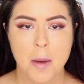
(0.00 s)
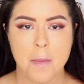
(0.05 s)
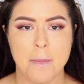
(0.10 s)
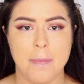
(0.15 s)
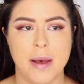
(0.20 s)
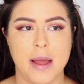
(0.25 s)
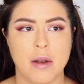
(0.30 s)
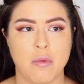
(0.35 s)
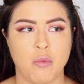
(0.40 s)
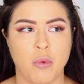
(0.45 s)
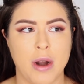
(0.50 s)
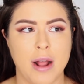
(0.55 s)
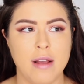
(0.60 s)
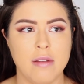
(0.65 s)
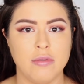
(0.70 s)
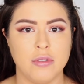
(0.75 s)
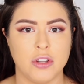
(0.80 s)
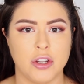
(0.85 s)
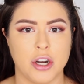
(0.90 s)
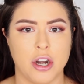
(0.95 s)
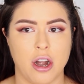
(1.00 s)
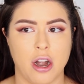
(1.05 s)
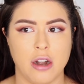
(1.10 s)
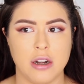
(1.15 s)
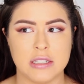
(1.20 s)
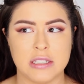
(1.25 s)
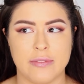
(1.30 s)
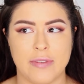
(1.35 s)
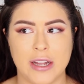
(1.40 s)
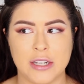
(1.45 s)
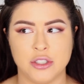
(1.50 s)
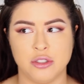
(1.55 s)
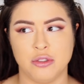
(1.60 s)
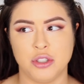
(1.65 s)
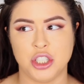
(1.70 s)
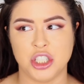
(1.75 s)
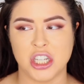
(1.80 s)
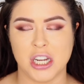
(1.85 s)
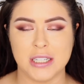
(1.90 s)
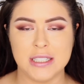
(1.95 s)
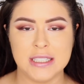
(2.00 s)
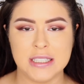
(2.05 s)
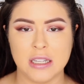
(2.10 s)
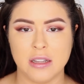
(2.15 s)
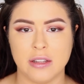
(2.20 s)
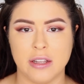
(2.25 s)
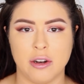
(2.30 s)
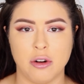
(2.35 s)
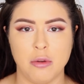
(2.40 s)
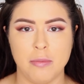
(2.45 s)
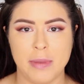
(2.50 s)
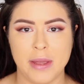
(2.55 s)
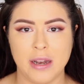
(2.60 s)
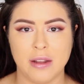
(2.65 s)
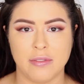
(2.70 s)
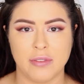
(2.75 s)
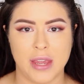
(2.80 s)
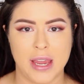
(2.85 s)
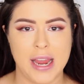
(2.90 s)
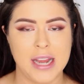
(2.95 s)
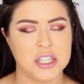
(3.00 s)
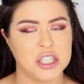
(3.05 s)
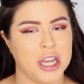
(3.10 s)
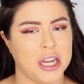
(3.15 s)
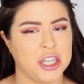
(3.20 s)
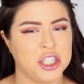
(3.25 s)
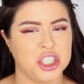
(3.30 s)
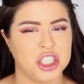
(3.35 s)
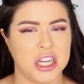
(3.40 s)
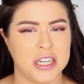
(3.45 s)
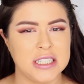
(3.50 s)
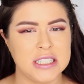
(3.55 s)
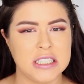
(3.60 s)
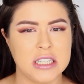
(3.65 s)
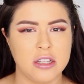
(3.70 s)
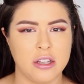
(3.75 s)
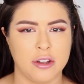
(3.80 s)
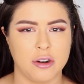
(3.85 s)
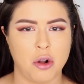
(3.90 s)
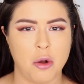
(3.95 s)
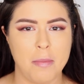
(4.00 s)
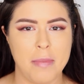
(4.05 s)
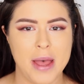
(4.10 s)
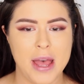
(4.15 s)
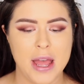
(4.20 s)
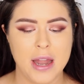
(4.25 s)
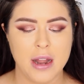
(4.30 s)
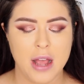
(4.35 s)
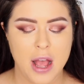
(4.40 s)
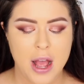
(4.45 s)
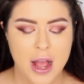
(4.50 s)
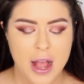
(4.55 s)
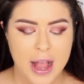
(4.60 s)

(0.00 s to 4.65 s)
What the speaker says: But what I've learned is if I do just a little bit of each, like just a little bit,